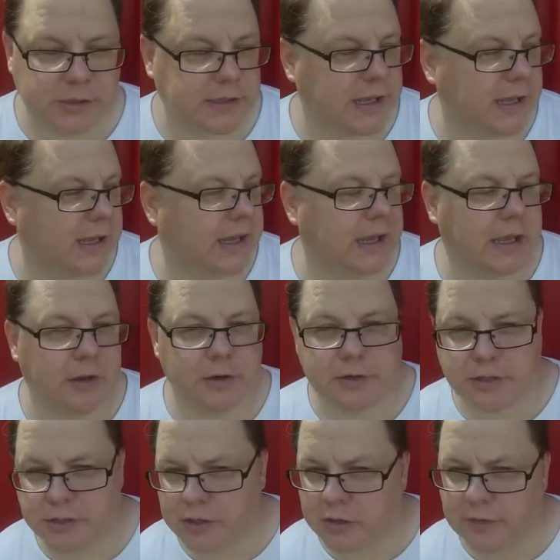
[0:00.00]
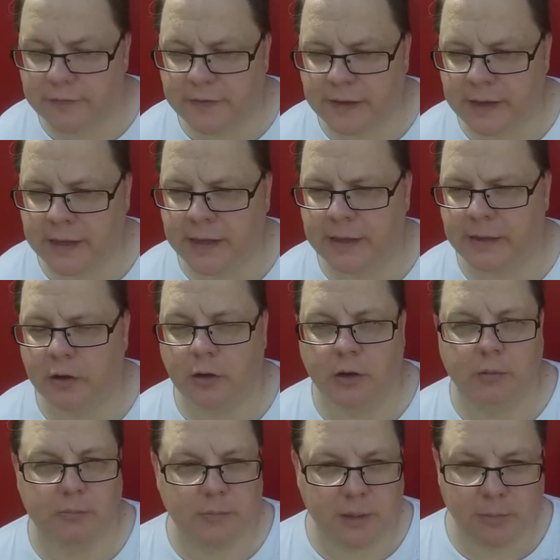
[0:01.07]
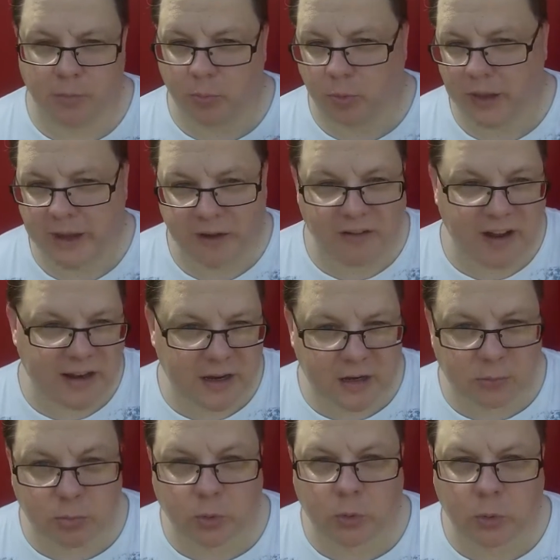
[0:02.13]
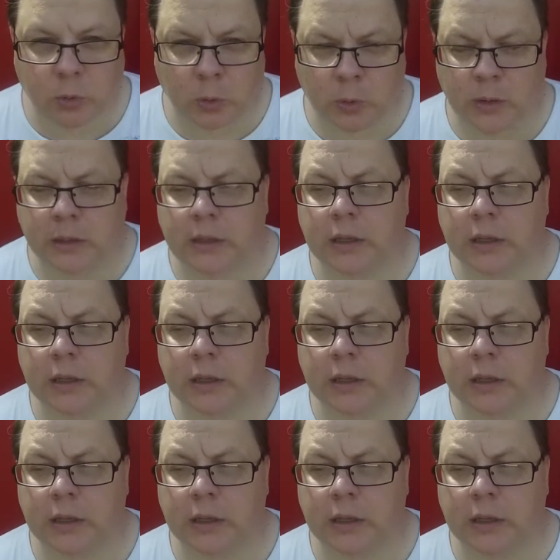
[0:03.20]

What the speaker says: skiing or surfing or maybe playing around in a pool,